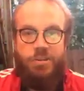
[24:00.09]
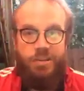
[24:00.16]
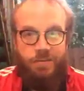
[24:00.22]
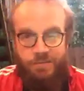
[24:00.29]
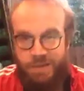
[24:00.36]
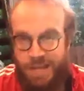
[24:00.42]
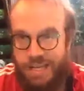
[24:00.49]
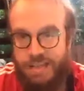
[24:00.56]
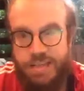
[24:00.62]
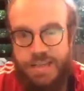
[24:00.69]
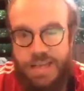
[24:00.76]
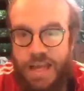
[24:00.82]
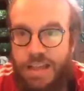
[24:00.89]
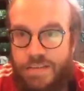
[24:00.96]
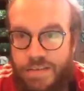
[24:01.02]
Forget the
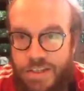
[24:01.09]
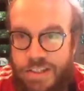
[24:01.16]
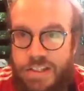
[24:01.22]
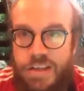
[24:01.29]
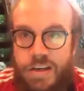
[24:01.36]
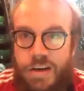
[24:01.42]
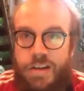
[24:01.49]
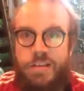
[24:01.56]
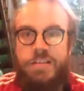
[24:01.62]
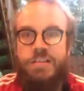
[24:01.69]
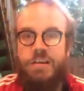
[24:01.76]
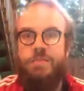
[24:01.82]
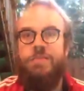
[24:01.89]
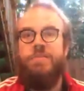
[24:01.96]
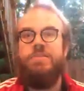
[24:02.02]
television and all the
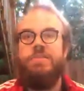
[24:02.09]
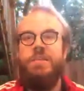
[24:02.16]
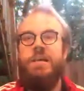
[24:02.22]
stuff you see on